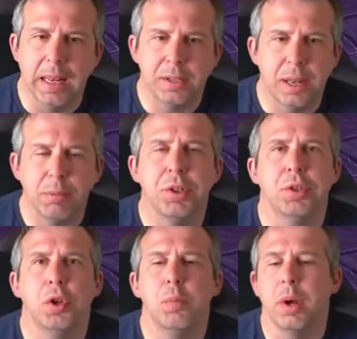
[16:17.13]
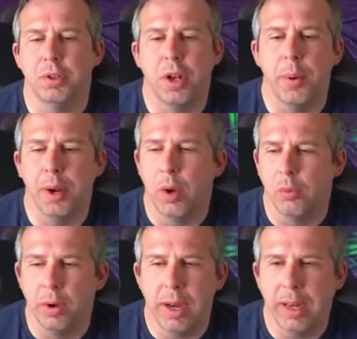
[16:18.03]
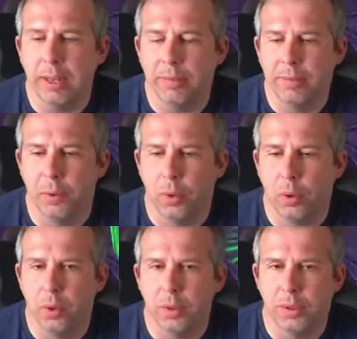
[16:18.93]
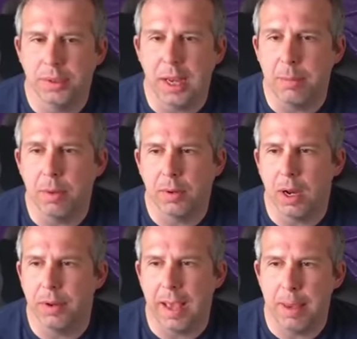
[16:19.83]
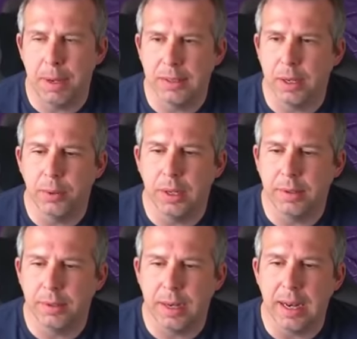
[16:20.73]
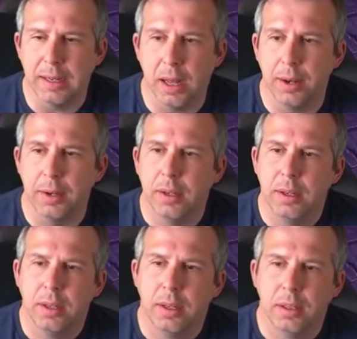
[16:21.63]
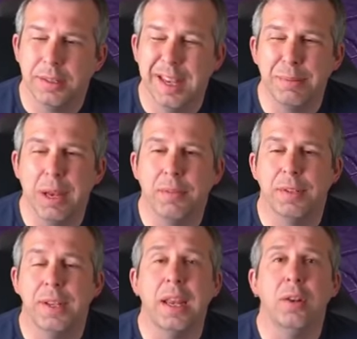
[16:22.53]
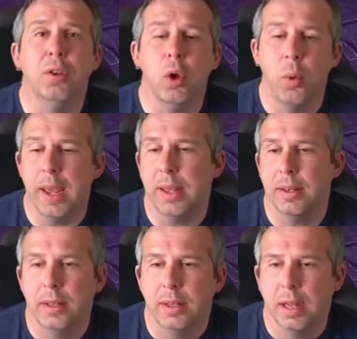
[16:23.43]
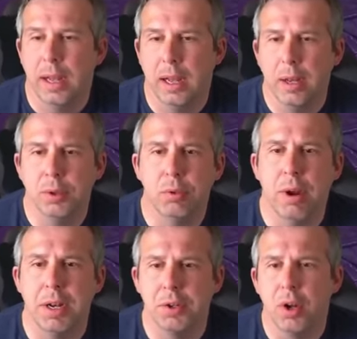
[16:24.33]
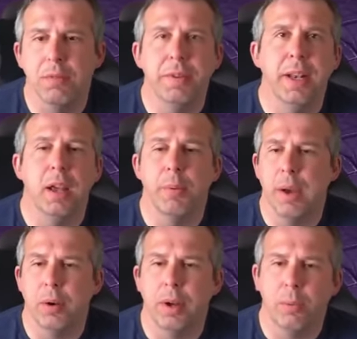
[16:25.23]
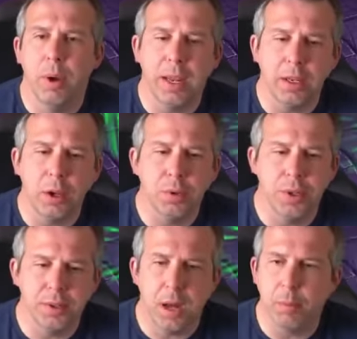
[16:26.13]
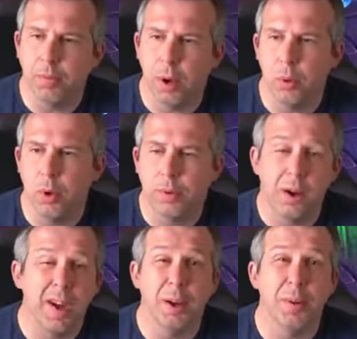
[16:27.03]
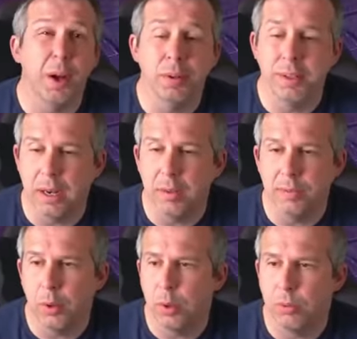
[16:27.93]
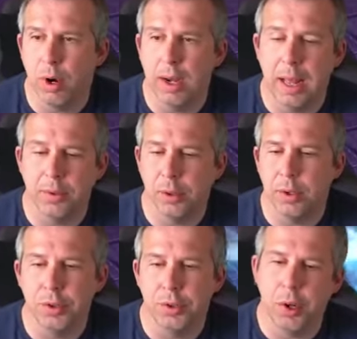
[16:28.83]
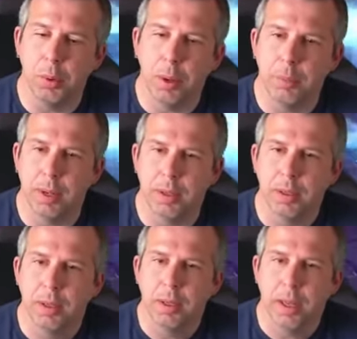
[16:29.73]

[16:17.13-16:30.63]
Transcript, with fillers: there was just too much going on, really, for the team of kind of epics only to get it done. The teams I've seen do it, I know Scratch has got a video out on it where he uses double Vogoth. I don't own a second Vogoth right now, so I couldn't show you it. But